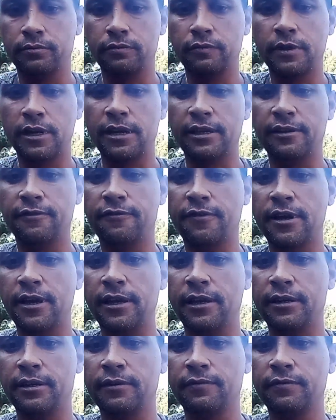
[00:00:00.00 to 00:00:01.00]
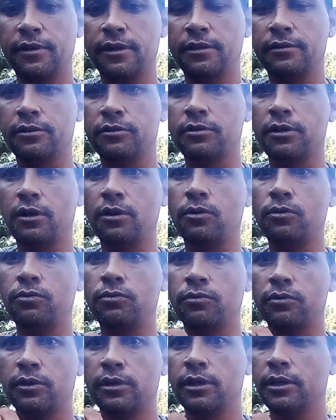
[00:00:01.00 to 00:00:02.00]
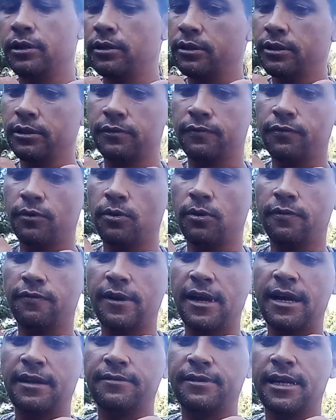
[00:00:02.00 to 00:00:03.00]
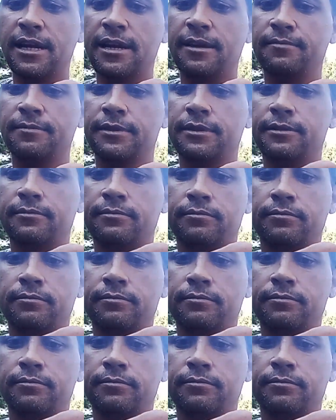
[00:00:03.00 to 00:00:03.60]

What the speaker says: around your finger, then run it through the hole at least 4 or 5 times.